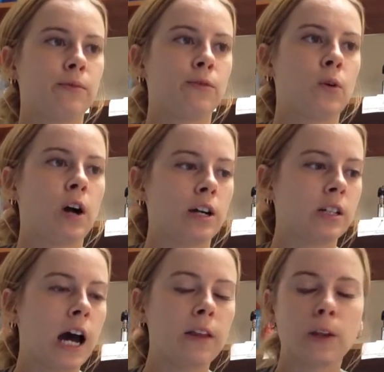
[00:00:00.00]
For our
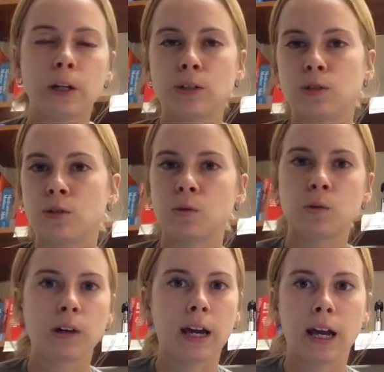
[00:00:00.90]
toddlers, the
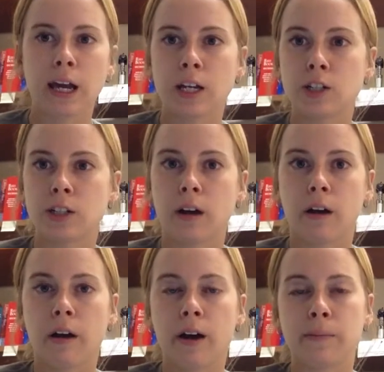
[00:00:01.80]
school age,
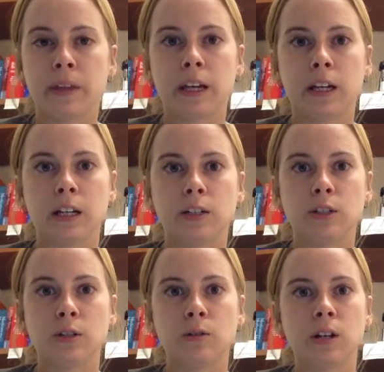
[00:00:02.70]
they can
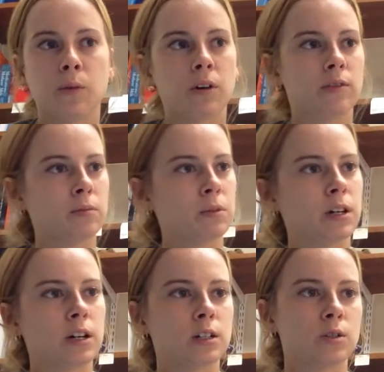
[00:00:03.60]
do anywhere from
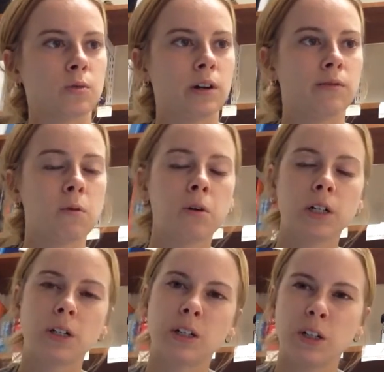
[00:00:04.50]
a 24
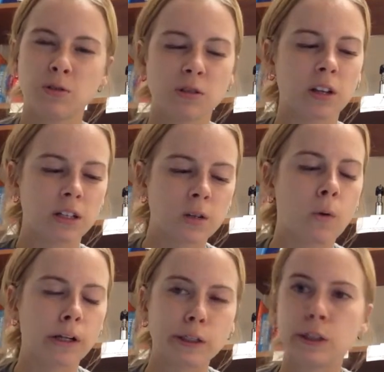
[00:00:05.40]
to usually a
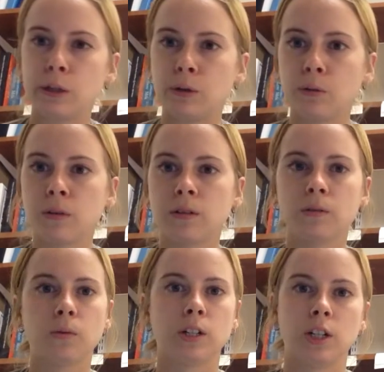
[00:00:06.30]
22,
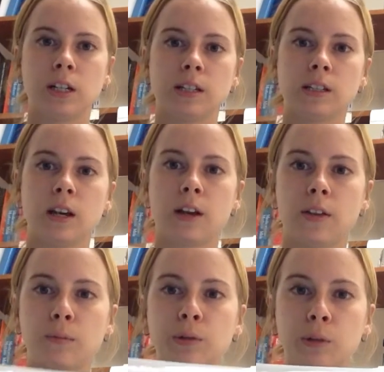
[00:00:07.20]
which is
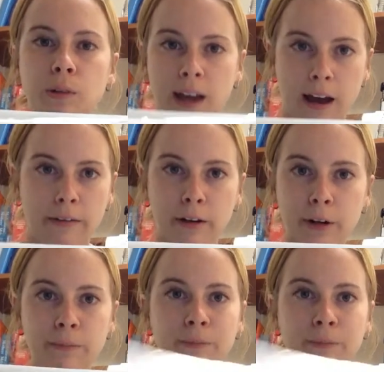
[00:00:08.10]
the blue catheter.